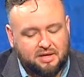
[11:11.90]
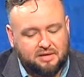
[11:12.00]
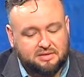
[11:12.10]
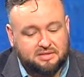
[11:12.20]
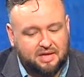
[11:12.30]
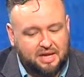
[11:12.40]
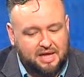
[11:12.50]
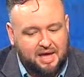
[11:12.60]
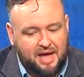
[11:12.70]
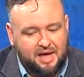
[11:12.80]

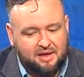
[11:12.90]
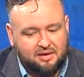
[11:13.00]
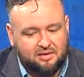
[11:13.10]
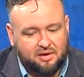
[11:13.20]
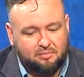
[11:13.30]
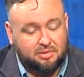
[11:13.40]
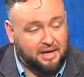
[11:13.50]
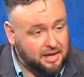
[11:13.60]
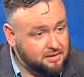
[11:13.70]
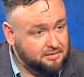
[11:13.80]
study and
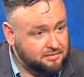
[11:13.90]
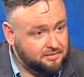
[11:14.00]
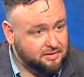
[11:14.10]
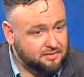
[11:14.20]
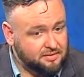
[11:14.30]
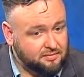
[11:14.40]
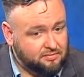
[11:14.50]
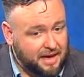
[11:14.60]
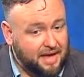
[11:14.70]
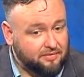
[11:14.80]
plan,
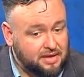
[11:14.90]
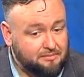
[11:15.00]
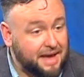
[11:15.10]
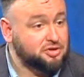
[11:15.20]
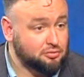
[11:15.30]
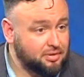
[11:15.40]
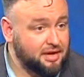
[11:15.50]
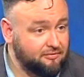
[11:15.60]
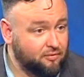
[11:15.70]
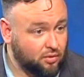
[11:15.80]
the master
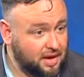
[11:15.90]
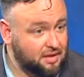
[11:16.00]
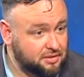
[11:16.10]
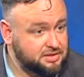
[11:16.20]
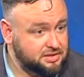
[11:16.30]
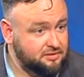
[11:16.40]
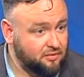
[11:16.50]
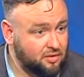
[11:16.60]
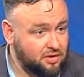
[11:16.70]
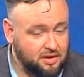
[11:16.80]
plan for Gallery
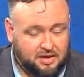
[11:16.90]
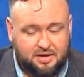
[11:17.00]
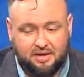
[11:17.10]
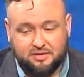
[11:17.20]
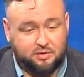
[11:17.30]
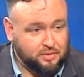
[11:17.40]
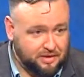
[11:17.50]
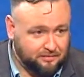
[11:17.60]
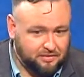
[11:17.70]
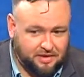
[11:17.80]
64. And so we
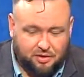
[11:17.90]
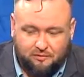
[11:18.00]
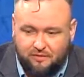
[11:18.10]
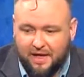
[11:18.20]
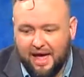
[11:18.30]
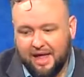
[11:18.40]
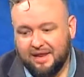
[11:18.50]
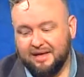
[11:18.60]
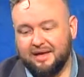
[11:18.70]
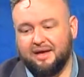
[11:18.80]
definitely thank you for that.
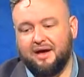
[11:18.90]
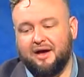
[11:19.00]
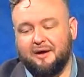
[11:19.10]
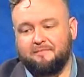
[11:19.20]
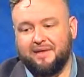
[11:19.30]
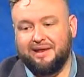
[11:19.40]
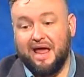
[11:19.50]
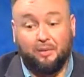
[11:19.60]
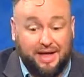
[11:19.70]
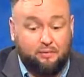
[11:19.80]
And
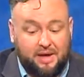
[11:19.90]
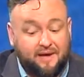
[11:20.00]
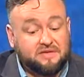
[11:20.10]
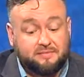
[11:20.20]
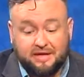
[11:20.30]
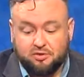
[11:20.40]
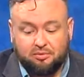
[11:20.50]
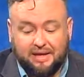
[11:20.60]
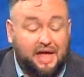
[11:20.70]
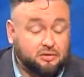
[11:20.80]
now we have this master
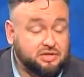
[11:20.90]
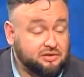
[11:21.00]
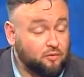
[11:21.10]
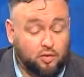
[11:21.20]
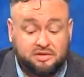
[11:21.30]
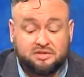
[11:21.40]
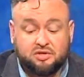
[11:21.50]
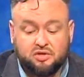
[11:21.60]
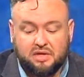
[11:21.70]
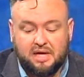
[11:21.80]
plan. Gallery 64 is
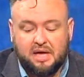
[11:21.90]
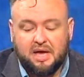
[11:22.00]
essentially